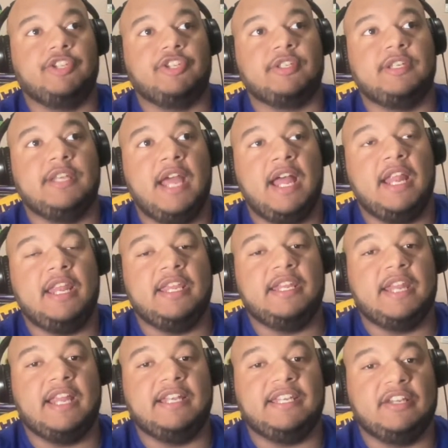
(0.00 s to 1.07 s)
Just not
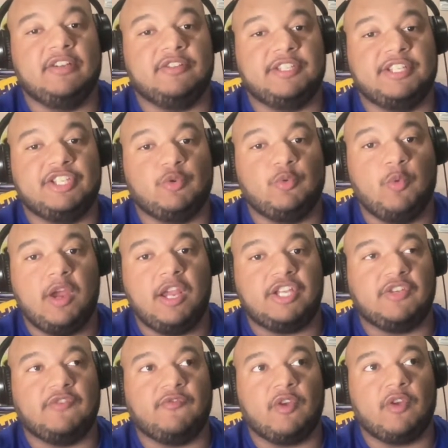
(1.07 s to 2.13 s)
an ideal
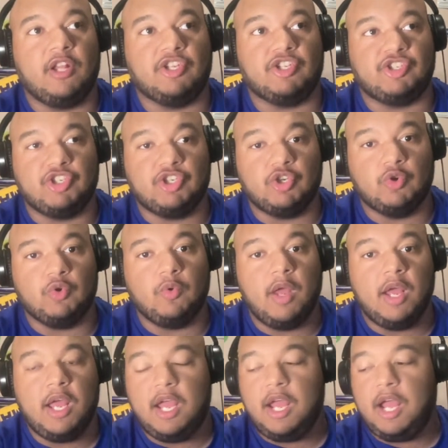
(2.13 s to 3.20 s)
situation for LSU.